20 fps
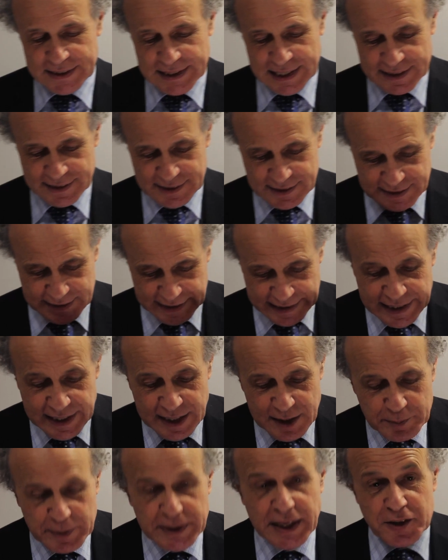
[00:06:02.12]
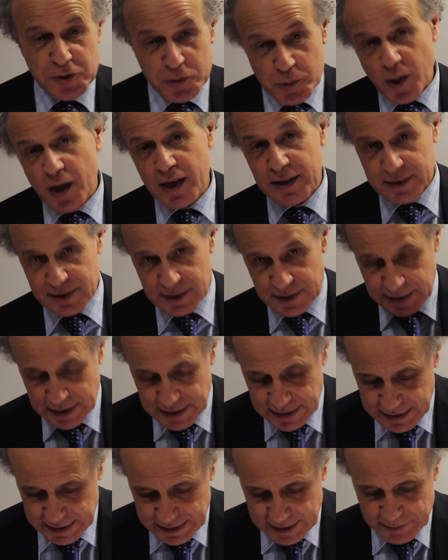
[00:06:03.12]
legacy, but that's one
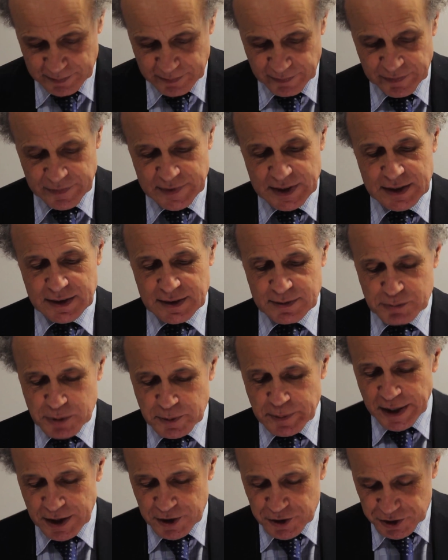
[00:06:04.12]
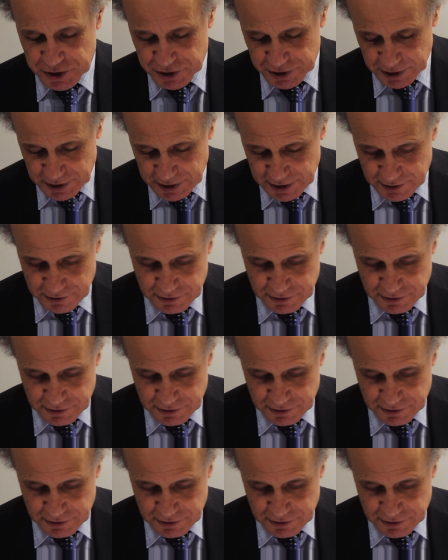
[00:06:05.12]
proposal